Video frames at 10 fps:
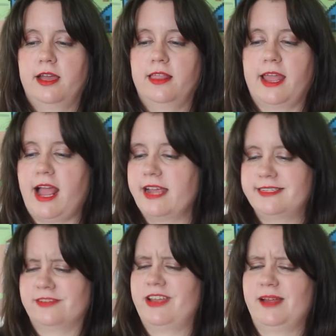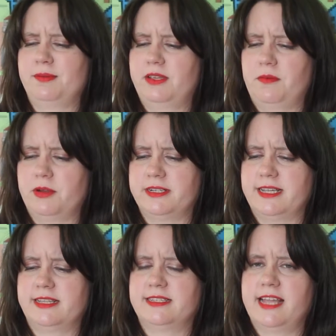like, I still can't believe I'm going to
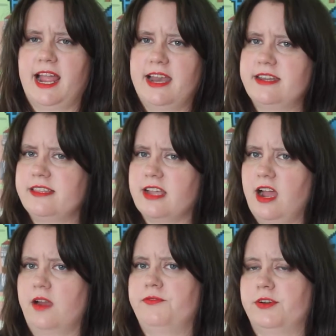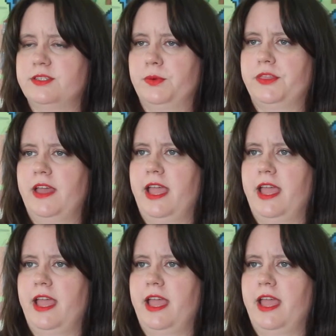say this. They ended the conference with